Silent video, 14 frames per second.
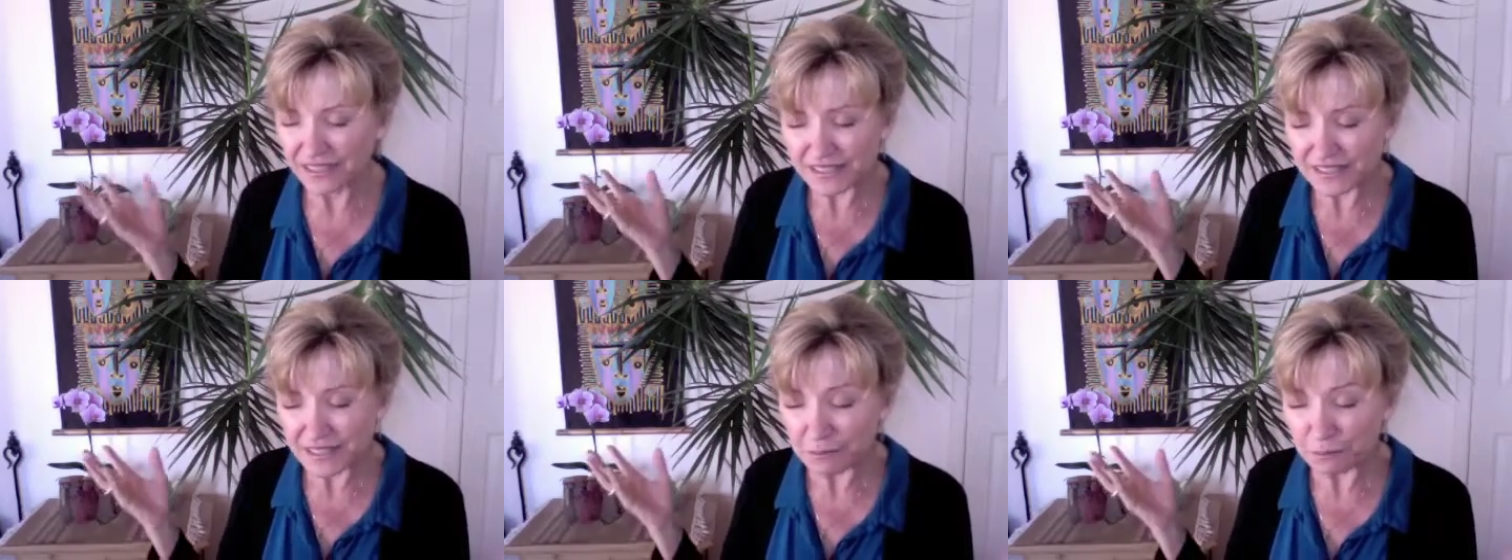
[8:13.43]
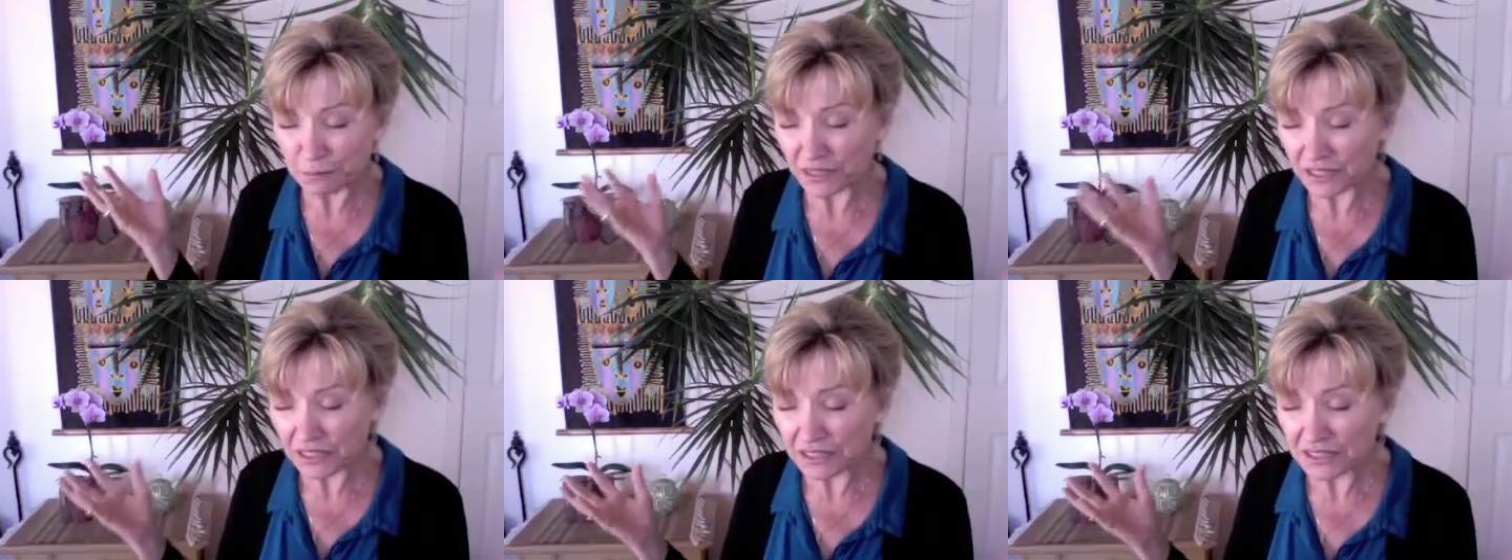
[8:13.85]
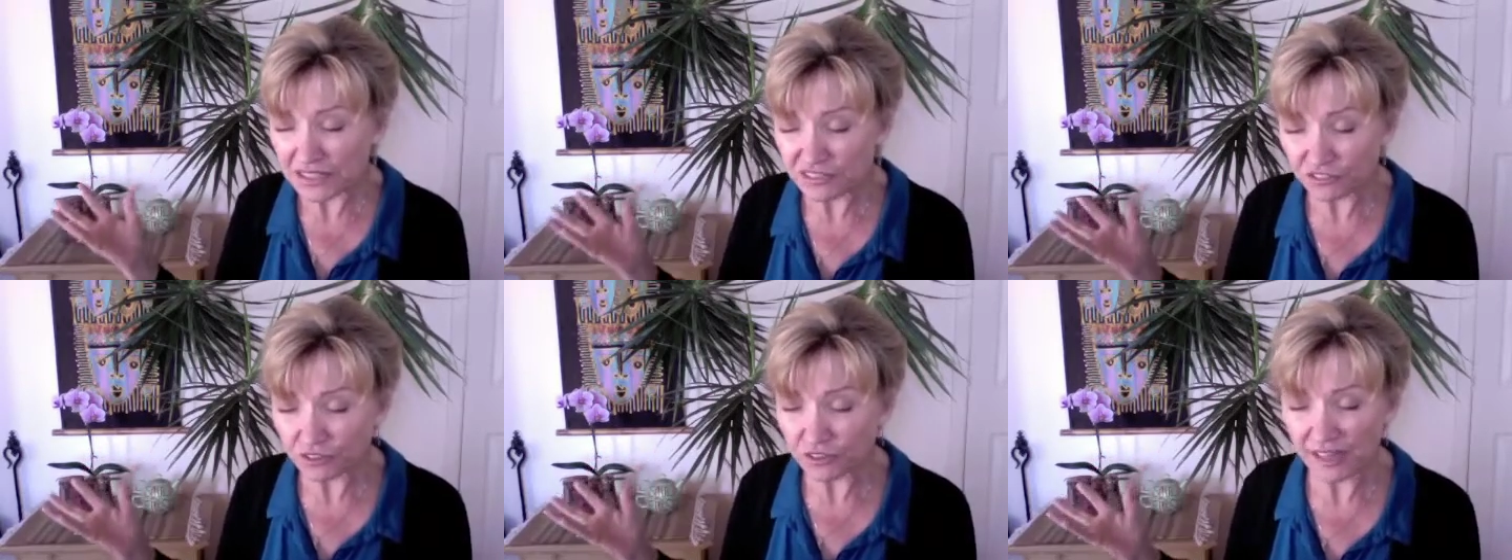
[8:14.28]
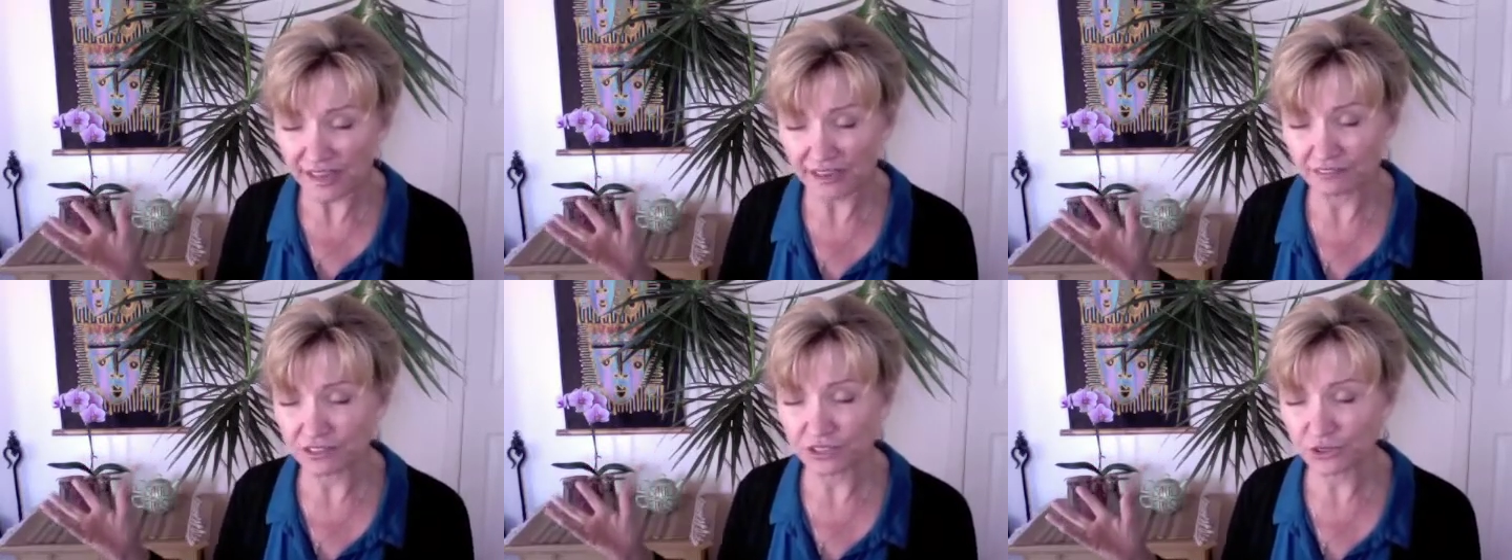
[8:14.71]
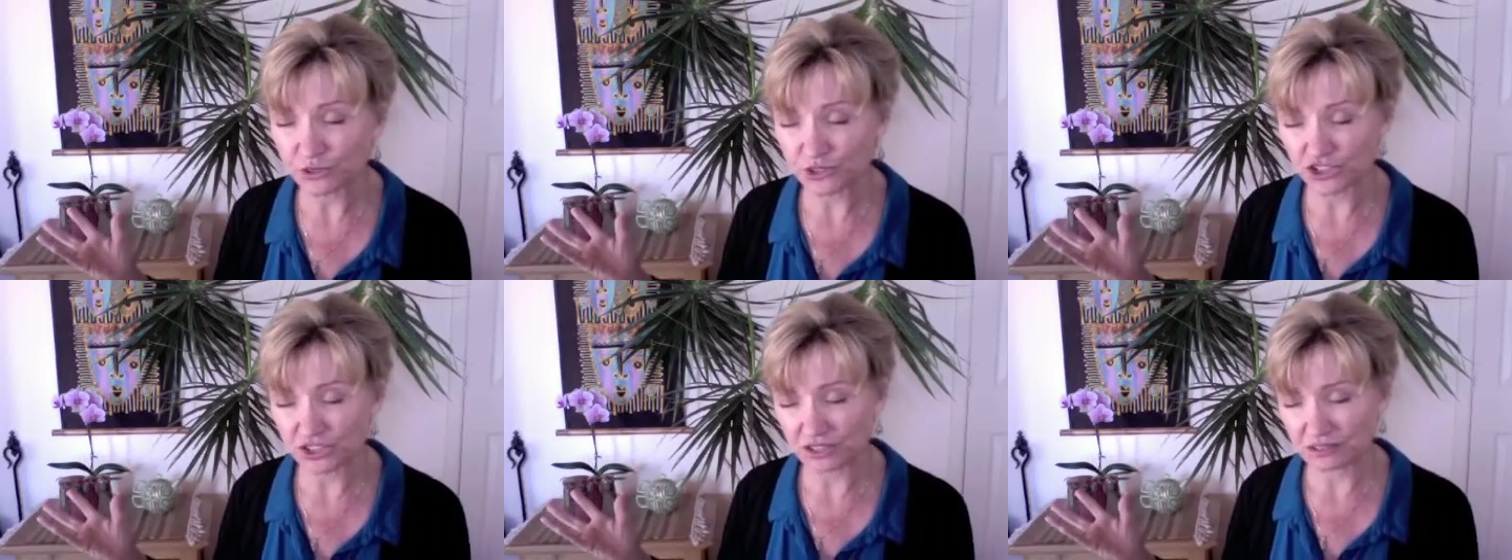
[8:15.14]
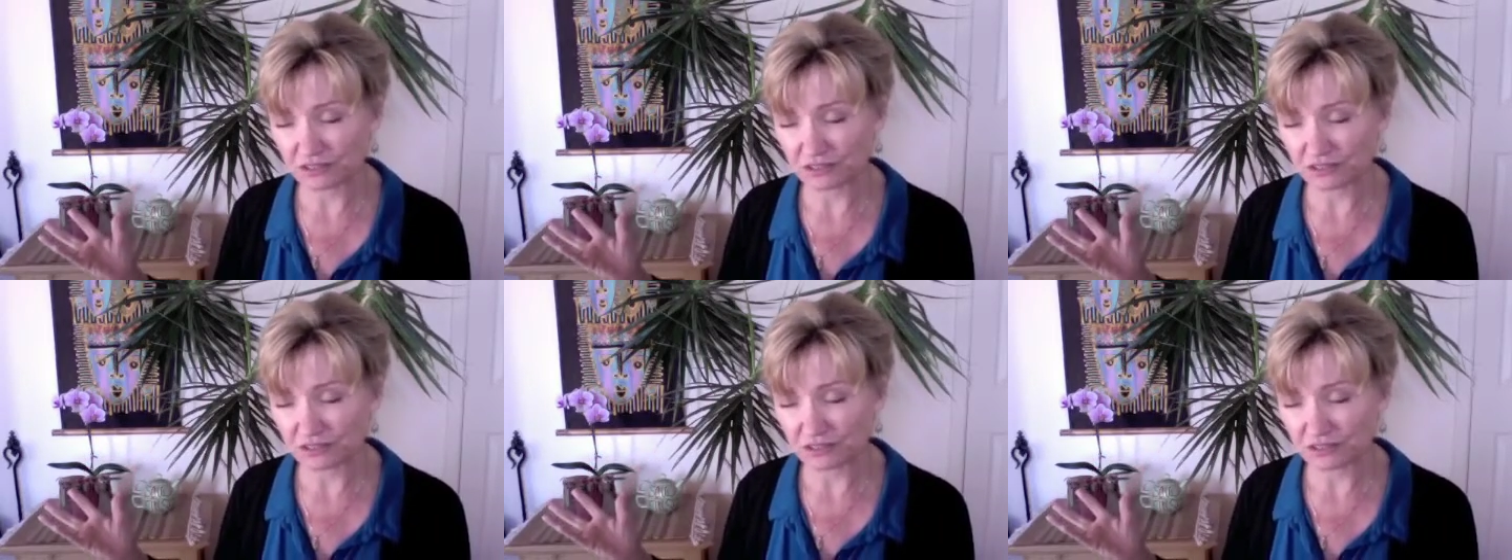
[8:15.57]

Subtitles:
It is a peaceful evolution.